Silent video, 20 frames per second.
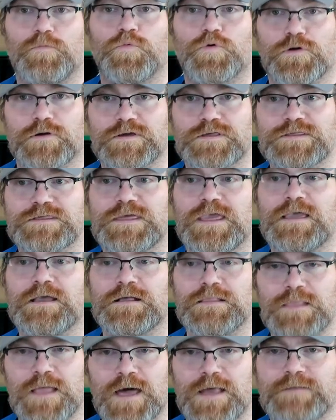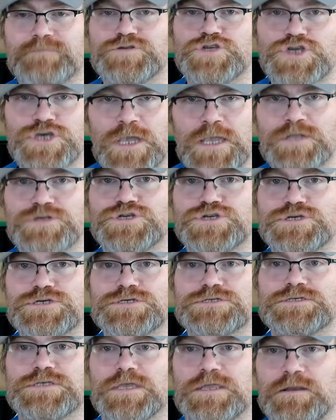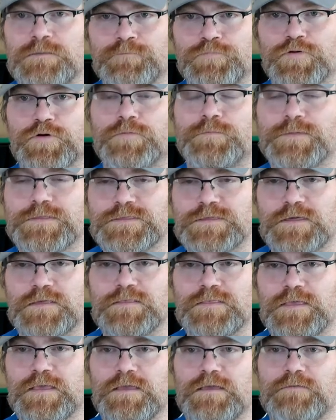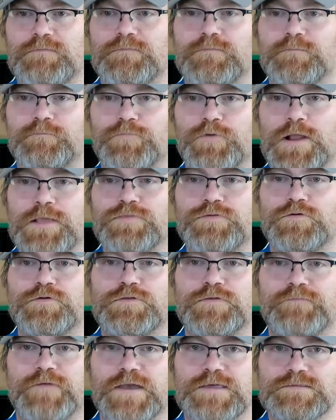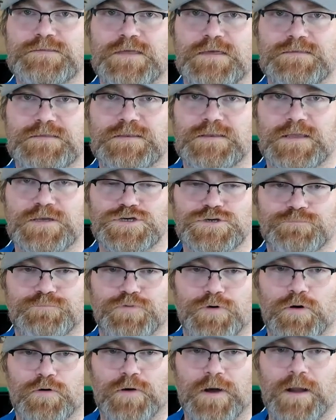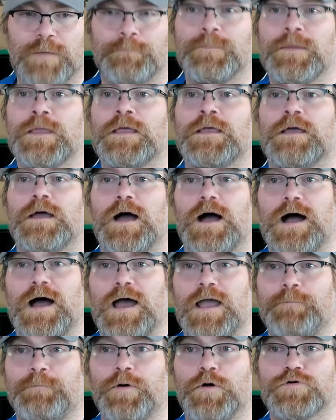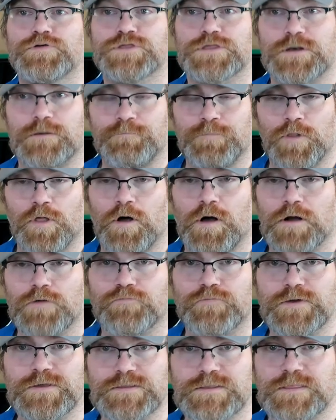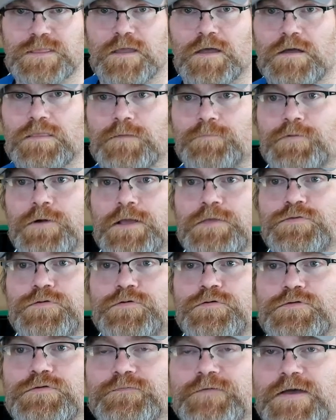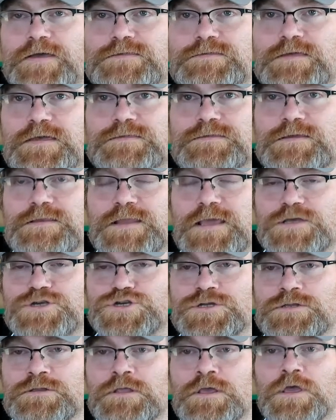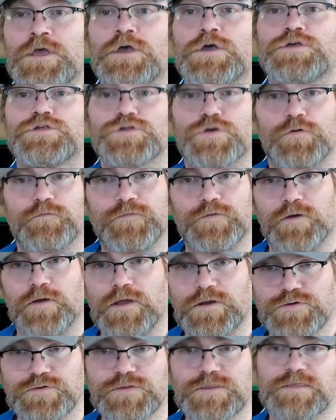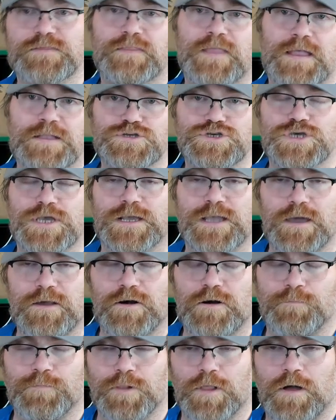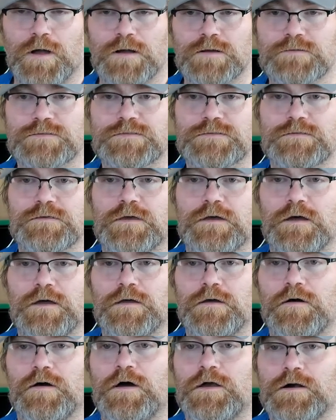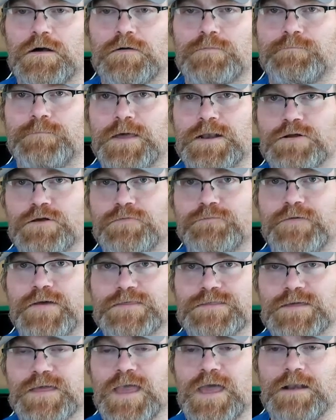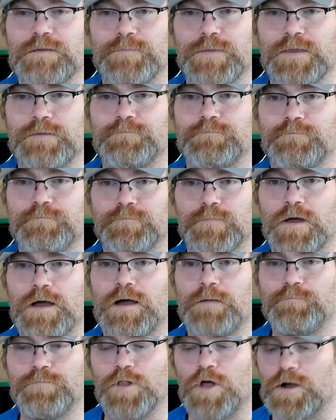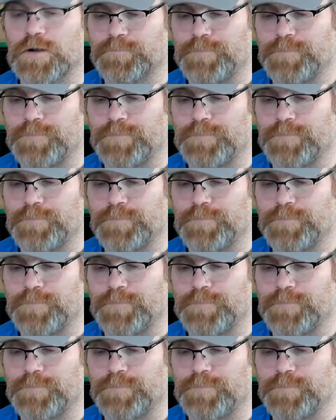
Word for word: we're seeing a lot of changes and improvements in the breakthrough device designation program. I posted a blog recently on the breakthrough device designation. So if you're interested in that, check out our blogs uh, on our Medical Device Academy uh, blog